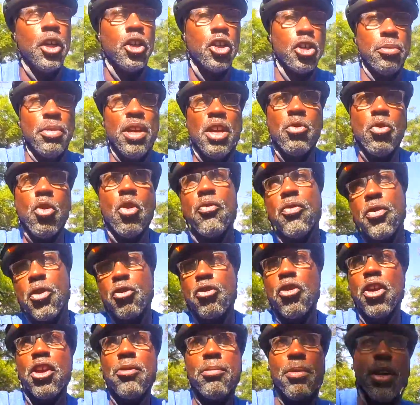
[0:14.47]
To me, room for
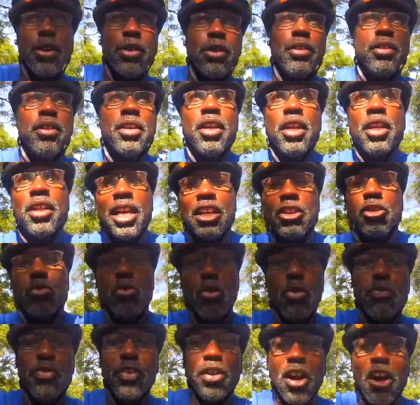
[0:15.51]
cream means less
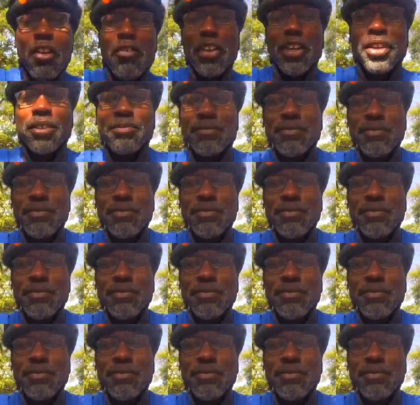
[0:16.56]
room for coffee.